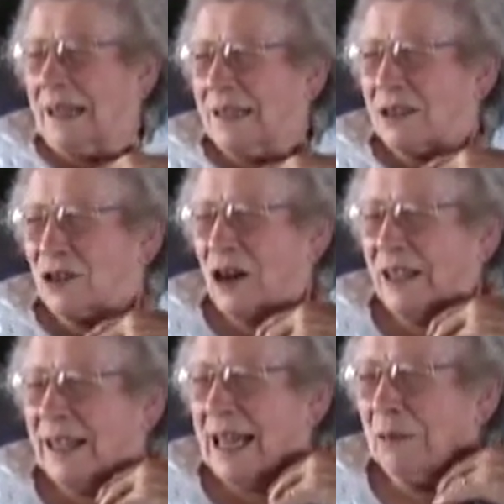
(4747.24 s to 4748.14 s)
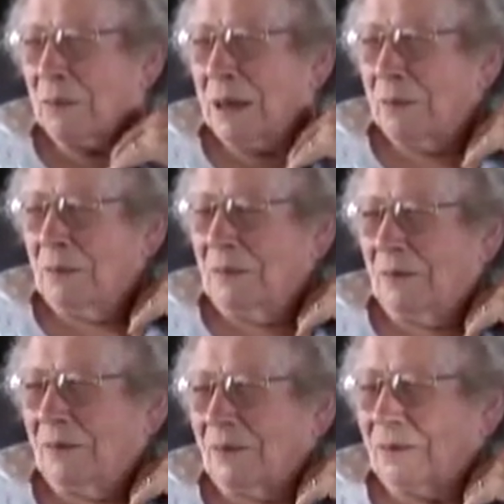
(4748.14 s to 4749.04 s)
I started out by
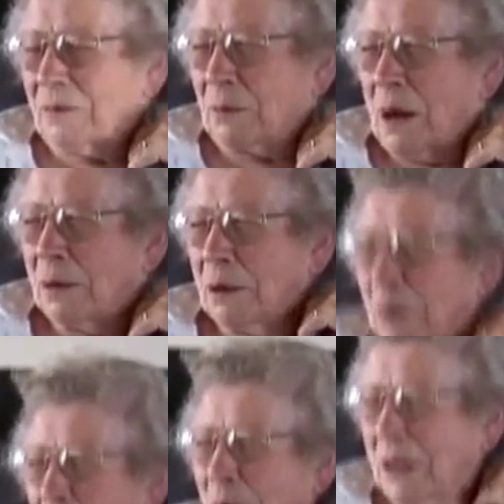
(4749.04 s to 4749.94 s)
probably